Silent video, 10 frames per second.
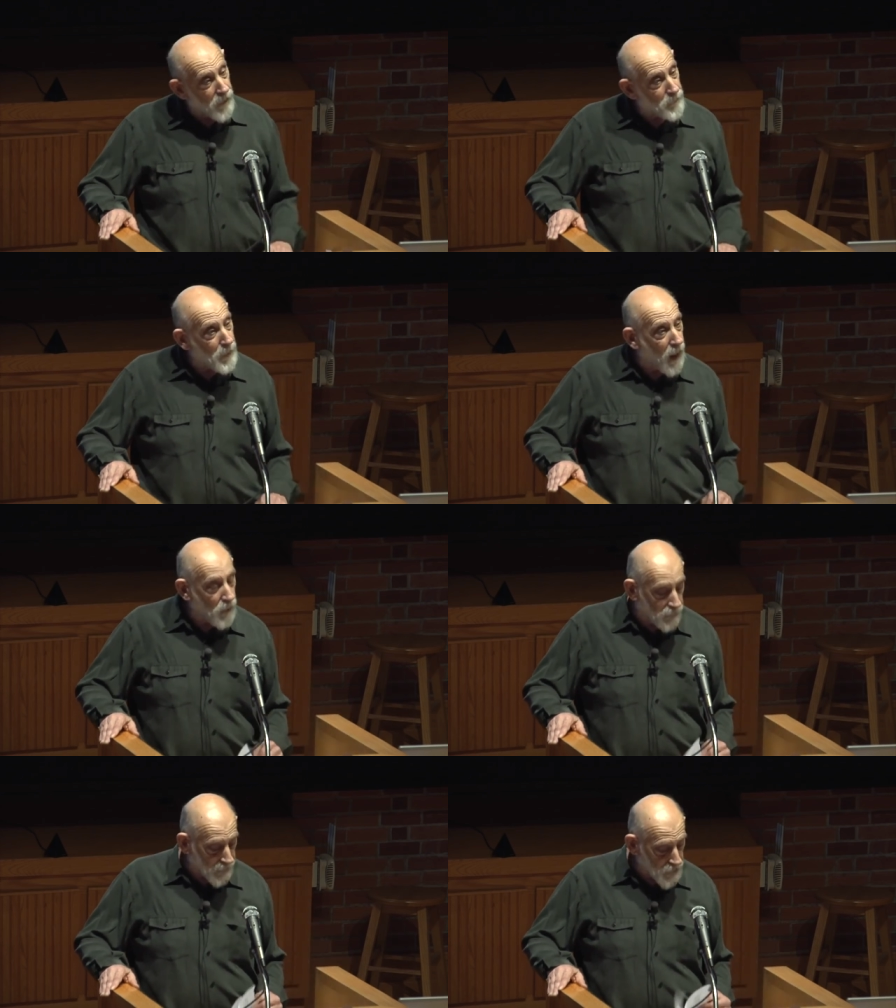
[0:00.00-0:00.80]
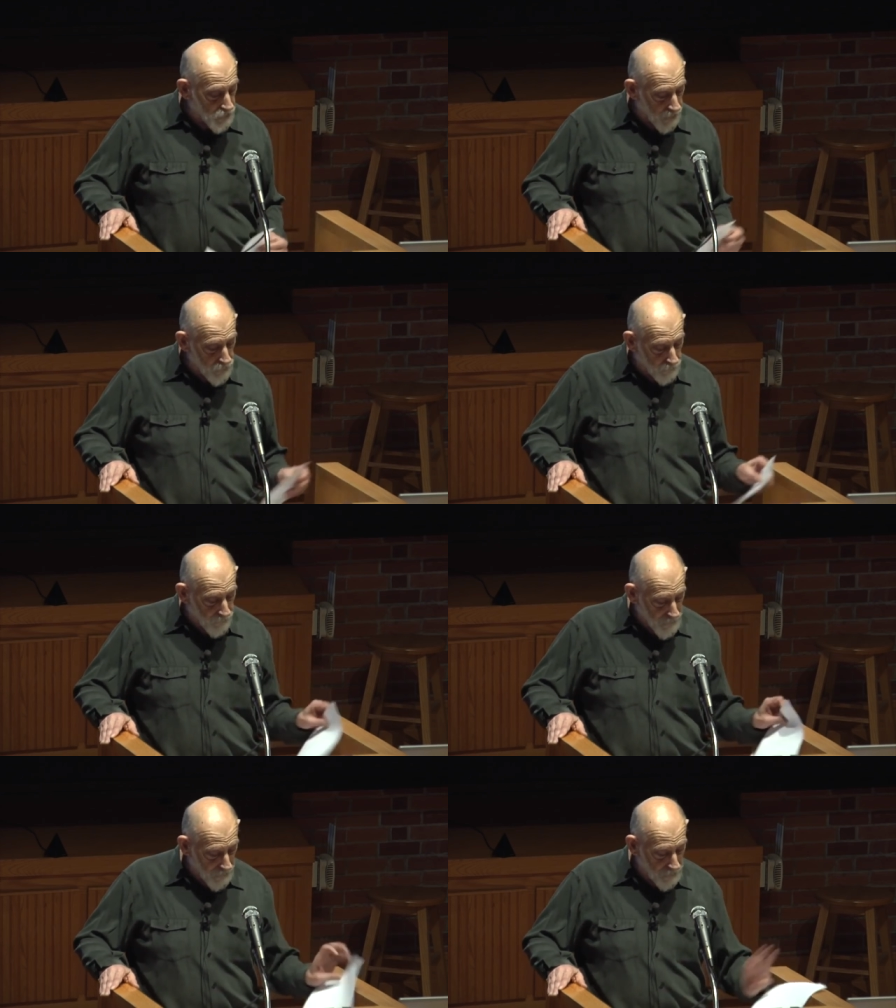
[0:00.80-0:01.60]
have powerfully changed
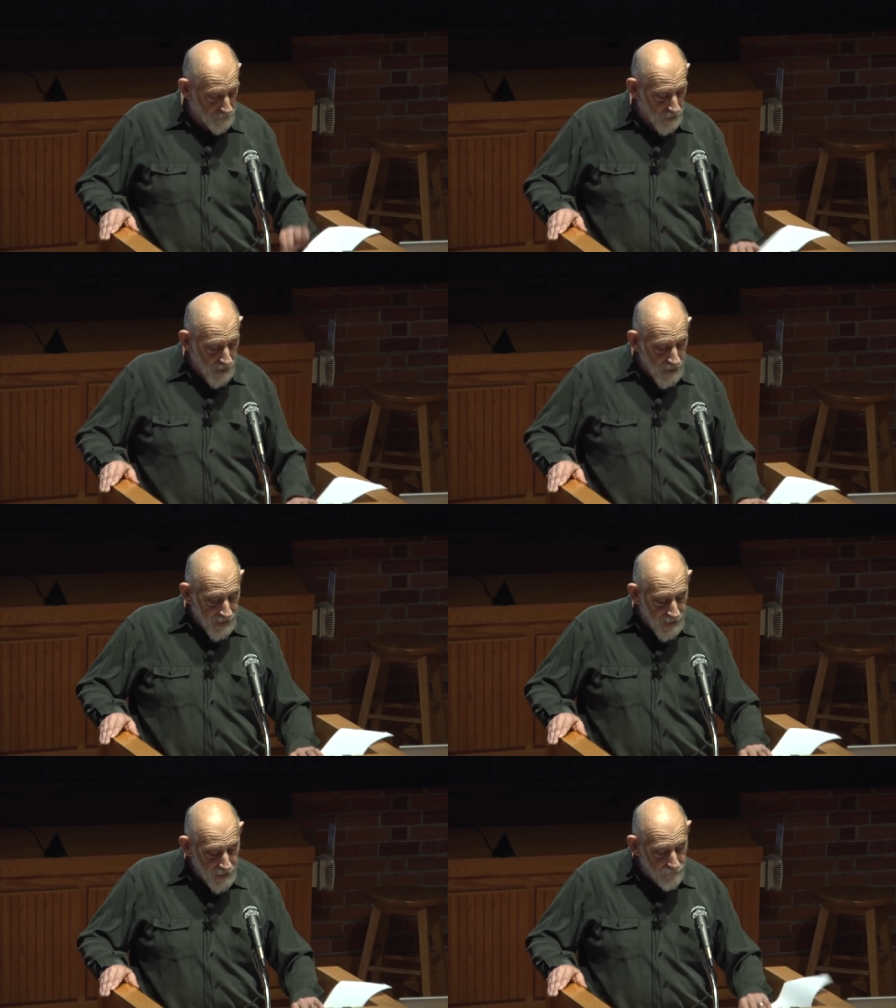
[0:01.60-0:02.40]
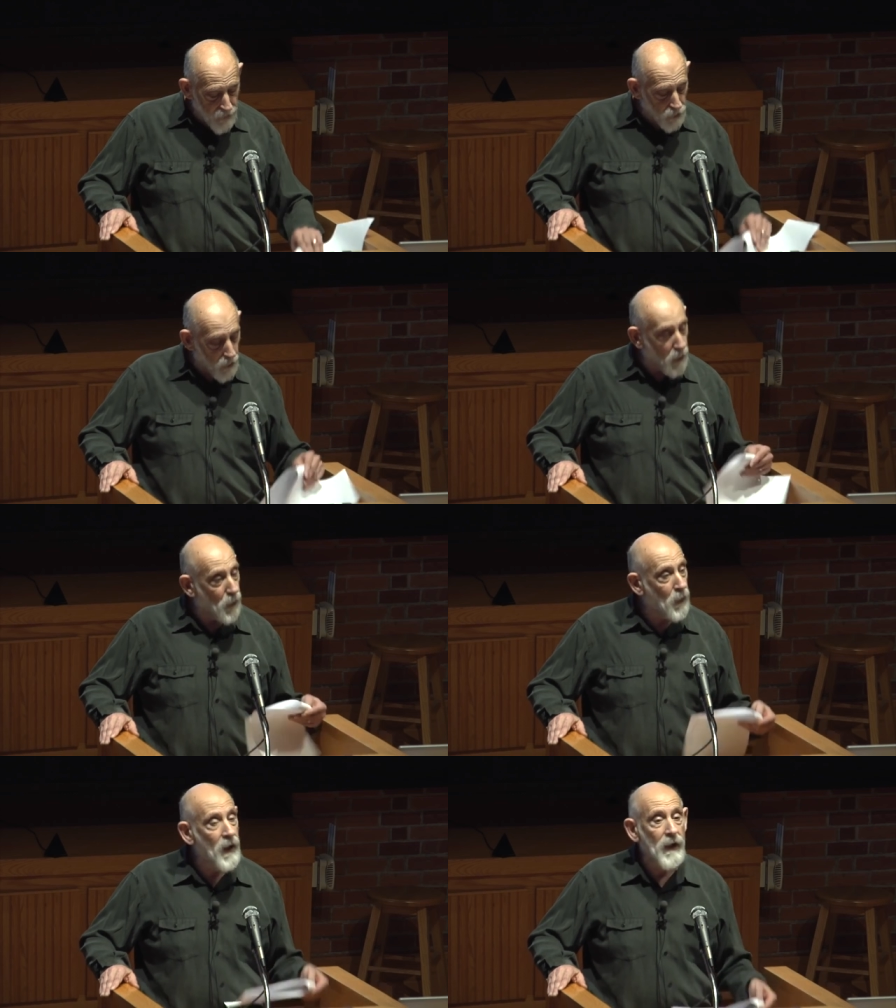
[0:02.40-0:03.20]
physics, even
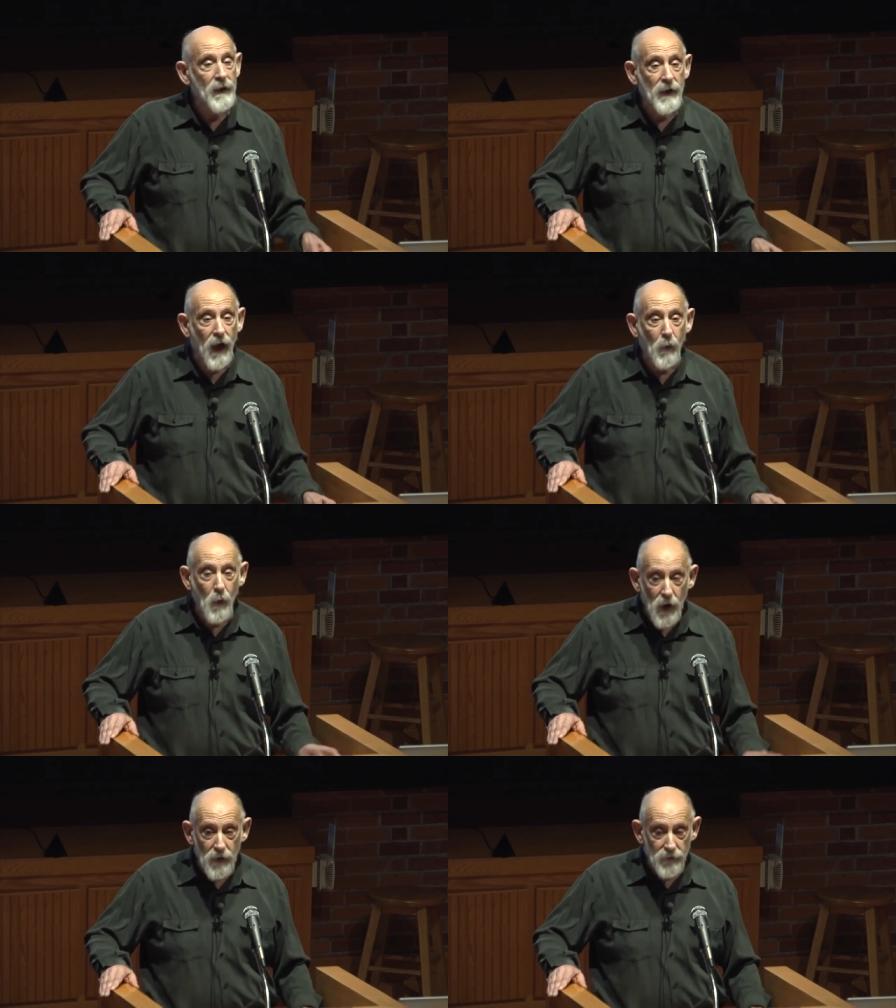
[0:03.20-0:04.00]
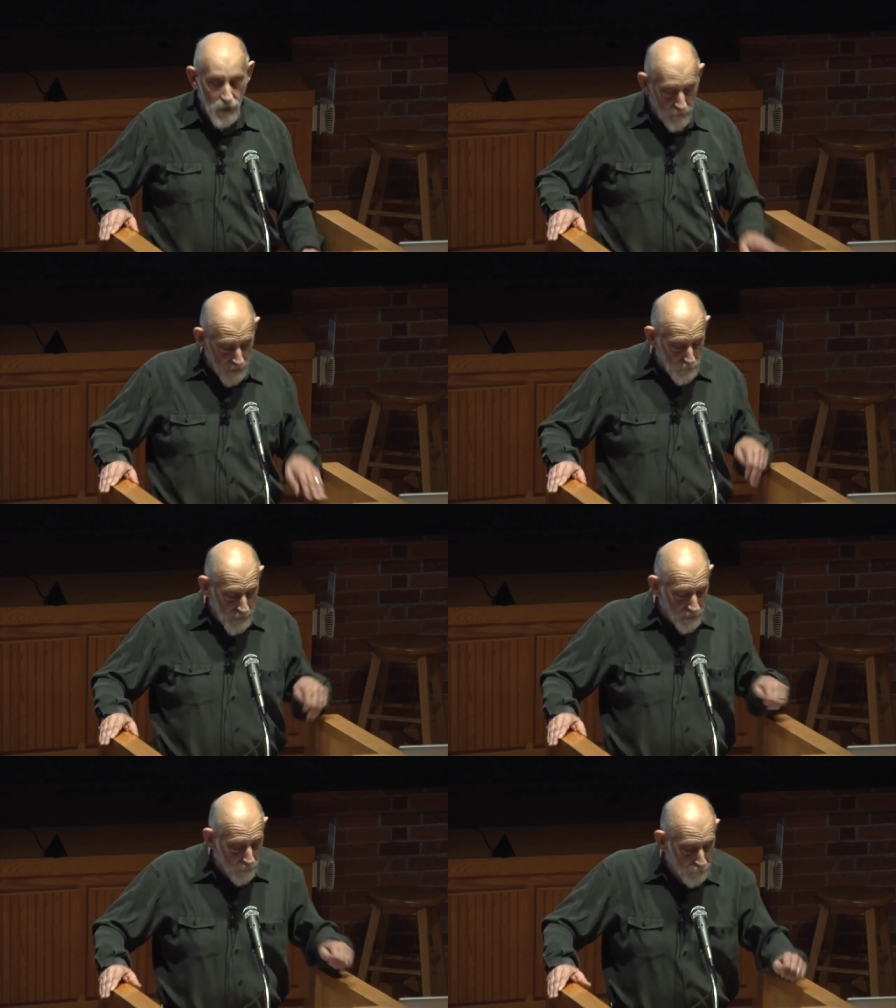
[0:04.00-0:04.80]
though not one of them has
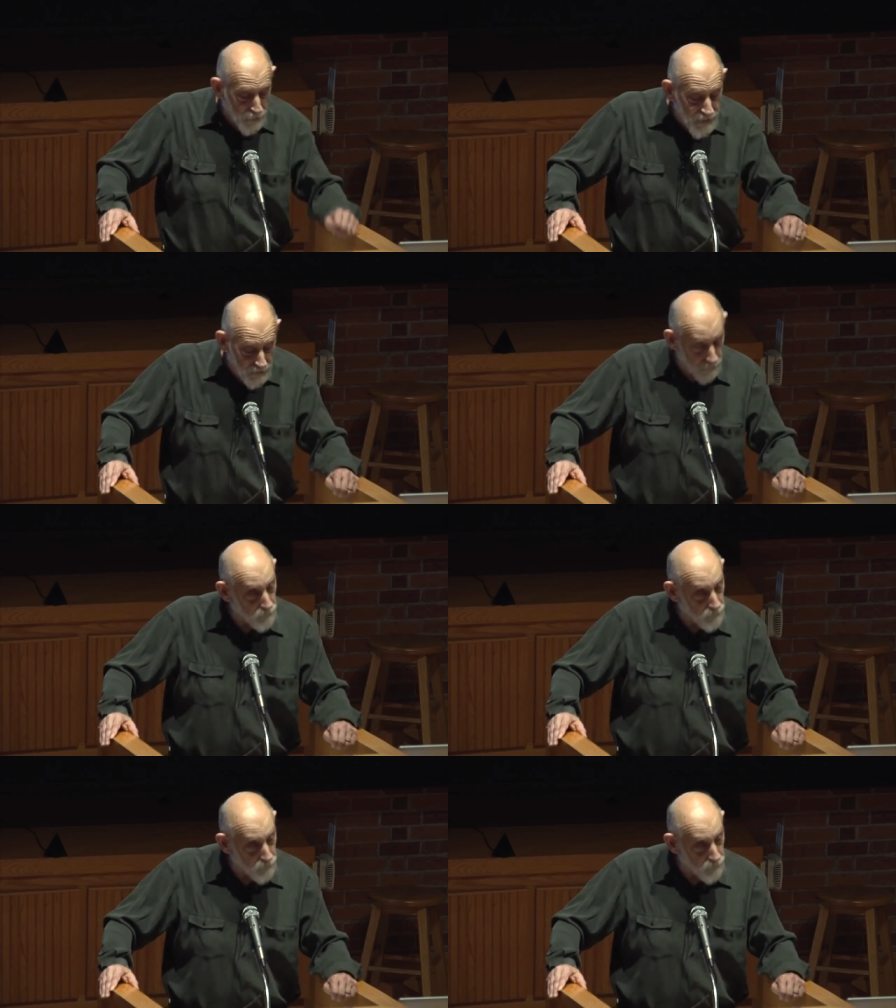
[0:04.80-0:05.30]
been completely